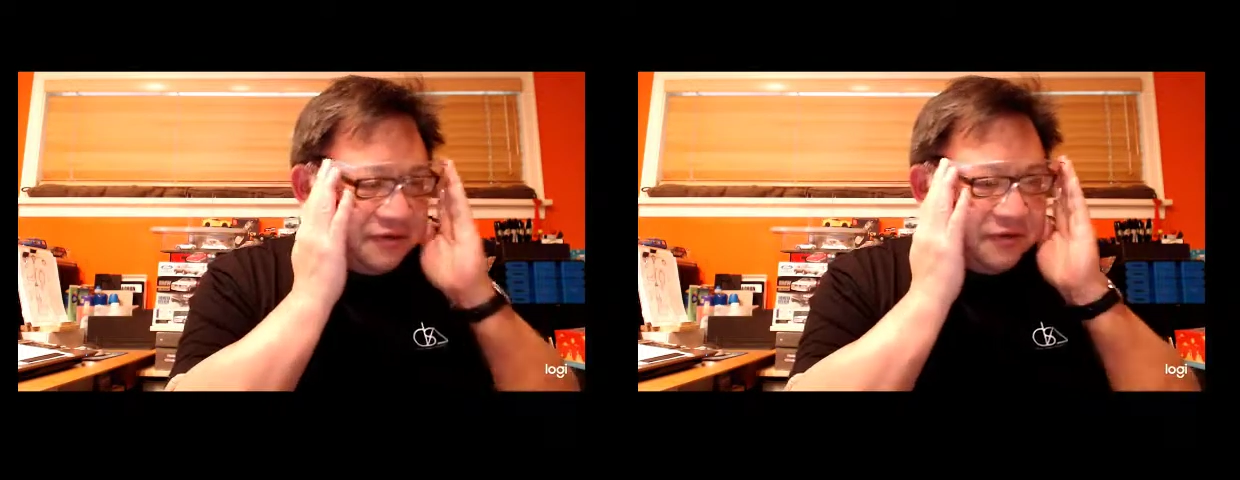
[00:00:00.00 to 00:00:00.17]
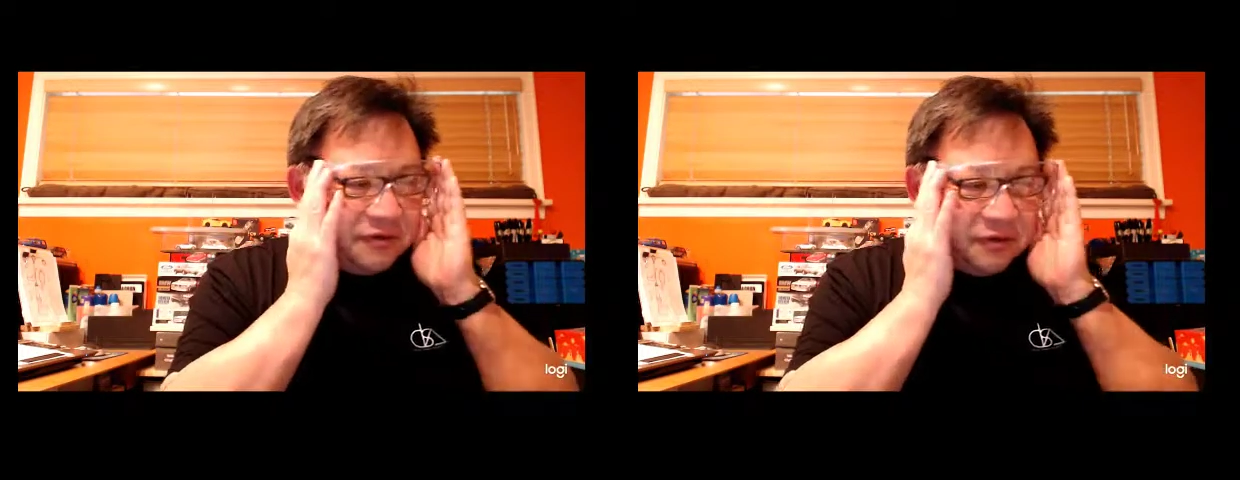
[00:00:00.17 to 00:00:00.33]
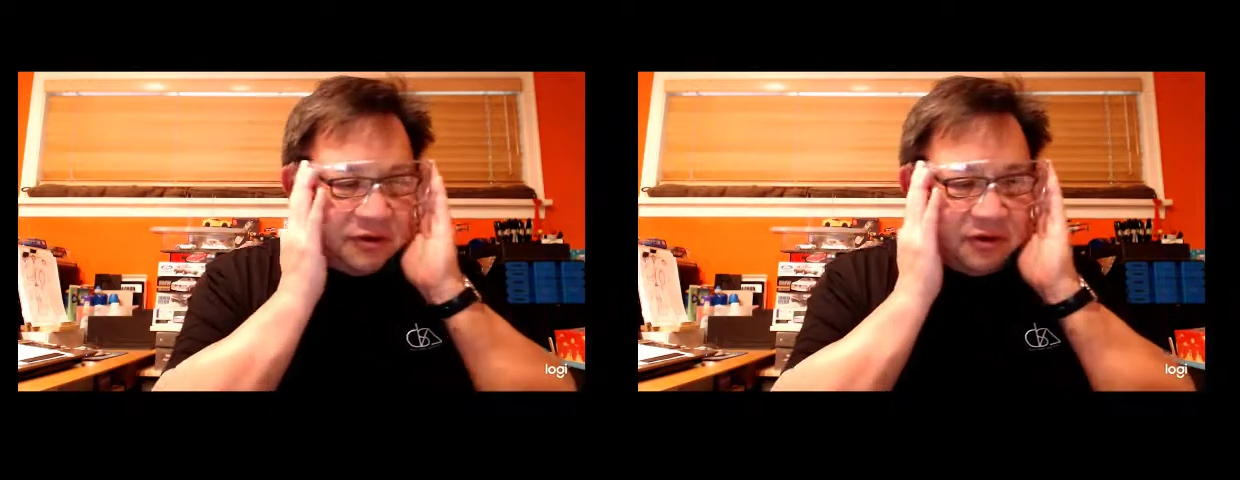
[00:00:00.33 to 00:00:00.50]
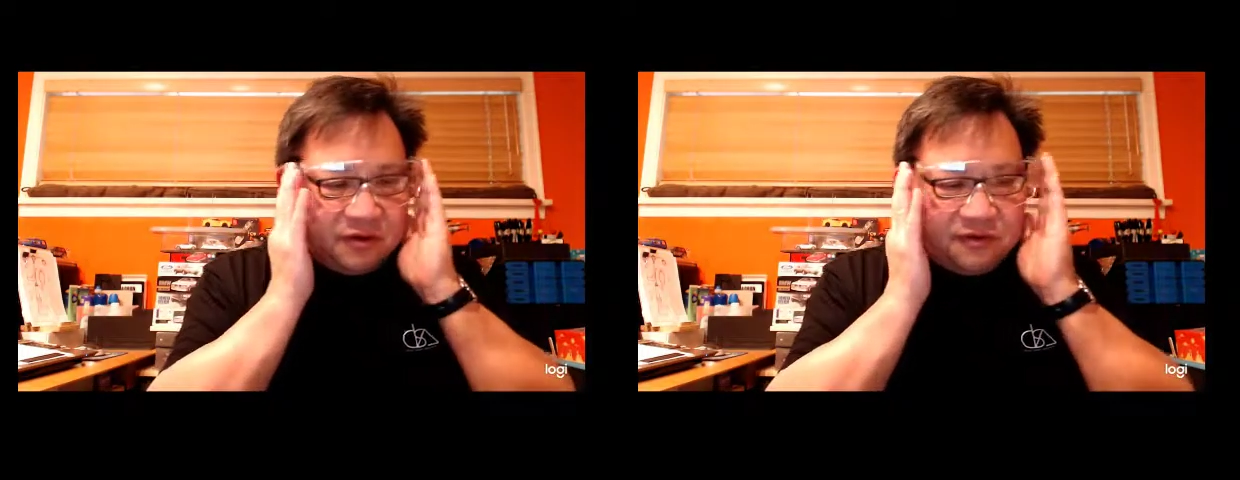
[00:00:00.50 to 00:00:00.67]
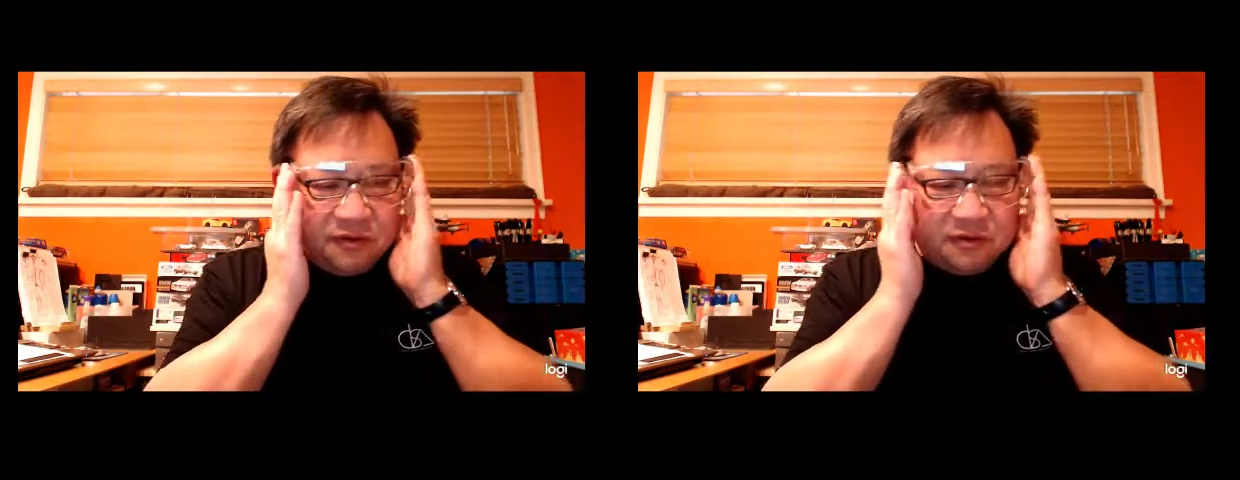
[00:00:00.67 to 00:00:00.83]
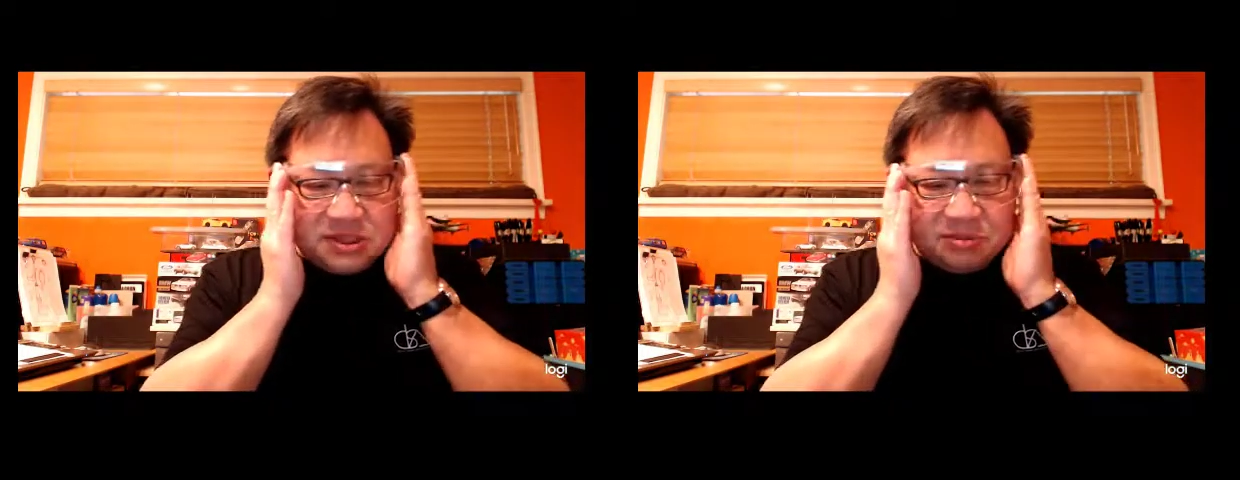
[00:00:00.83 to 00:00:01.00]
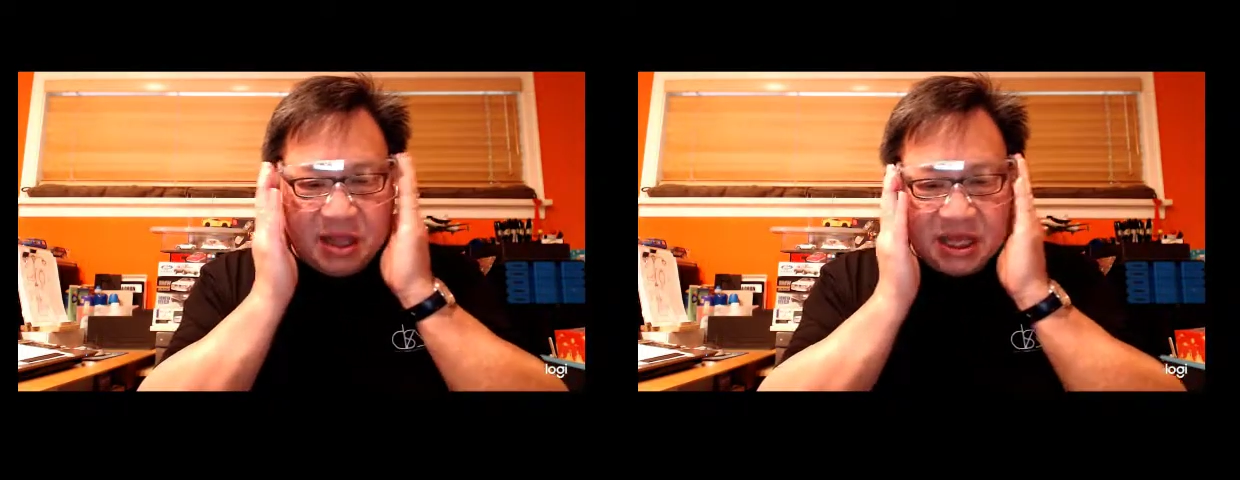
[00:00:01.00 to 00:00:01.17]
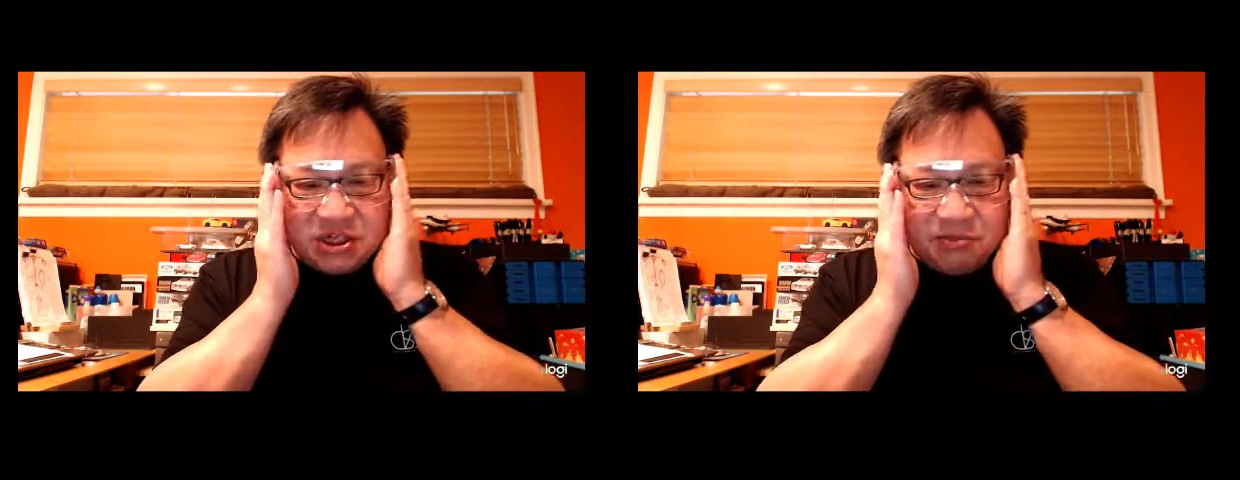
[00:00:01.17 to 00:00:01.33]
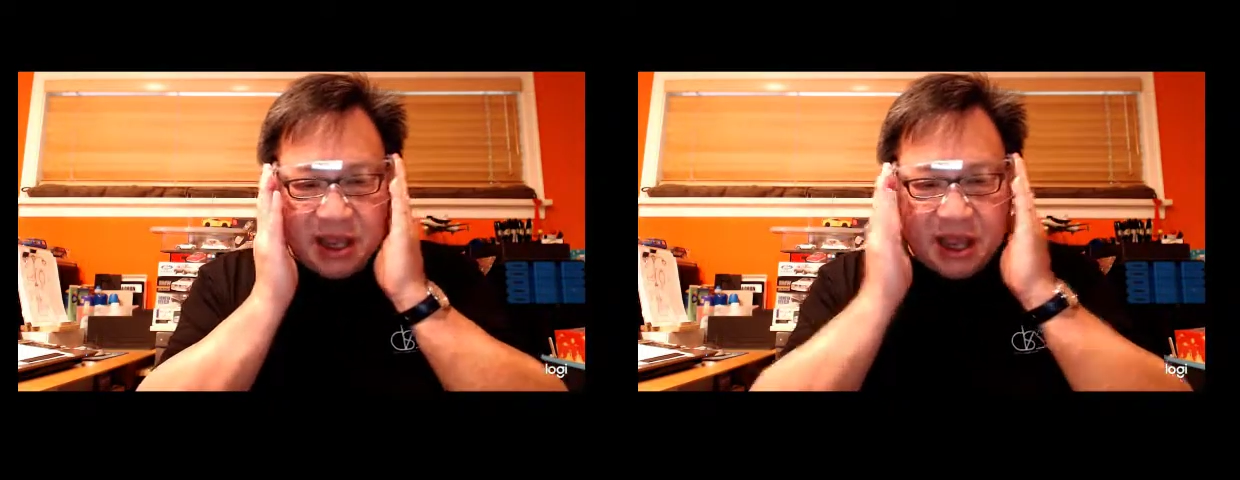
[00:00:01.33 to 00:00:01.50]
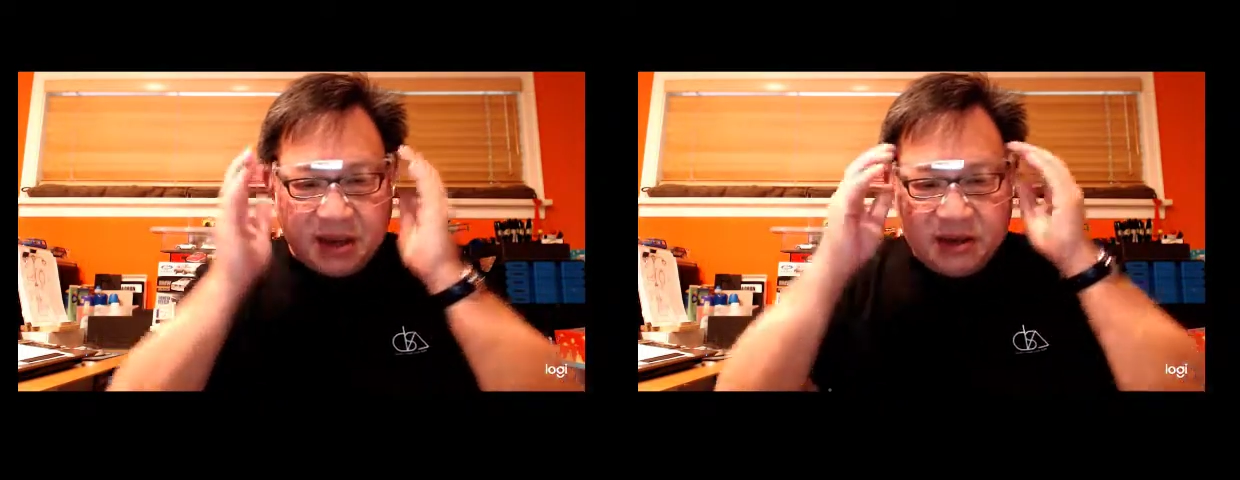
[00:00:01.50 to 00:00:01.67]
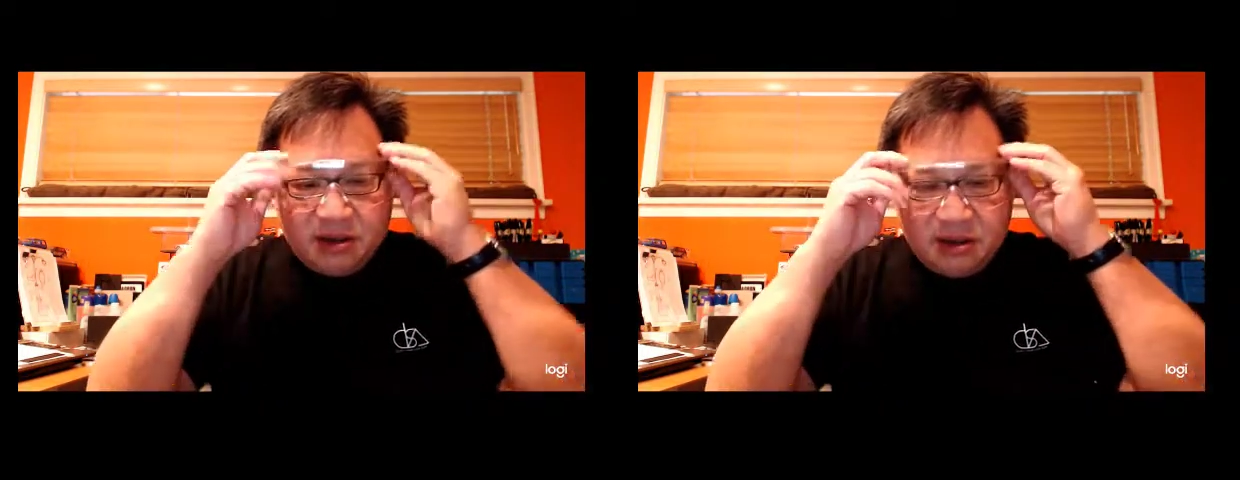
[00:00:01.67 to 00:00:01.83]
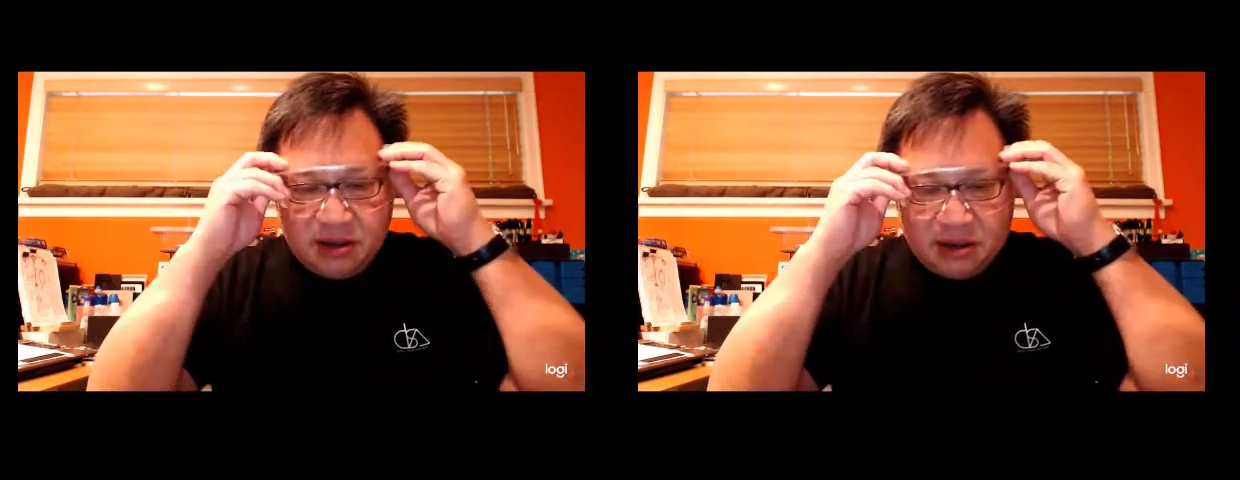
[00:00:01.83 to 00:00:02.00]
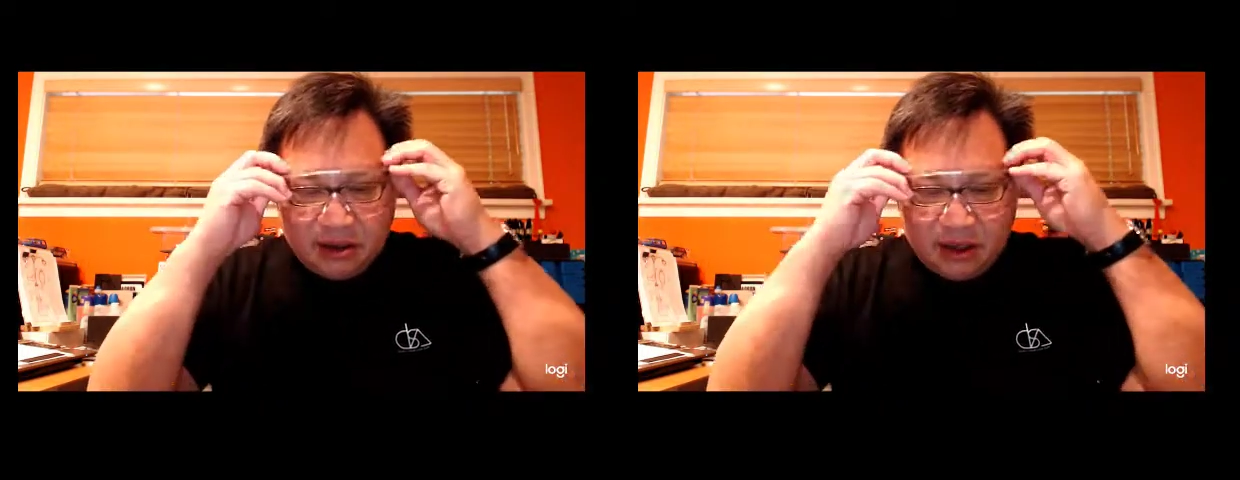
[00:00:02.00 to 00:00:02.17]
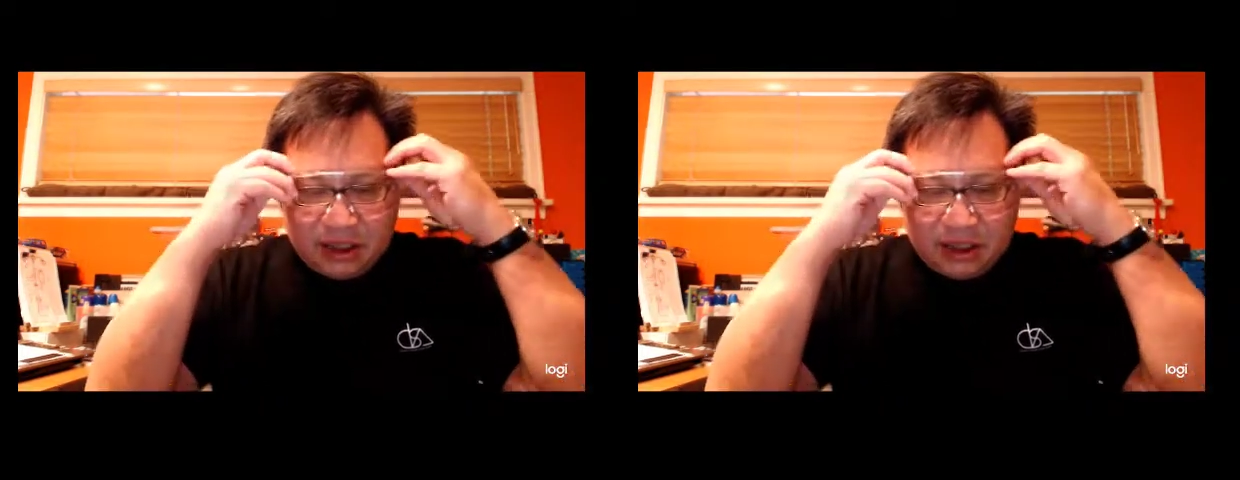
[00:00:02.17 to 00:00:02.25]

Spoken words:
for splashback. Okay,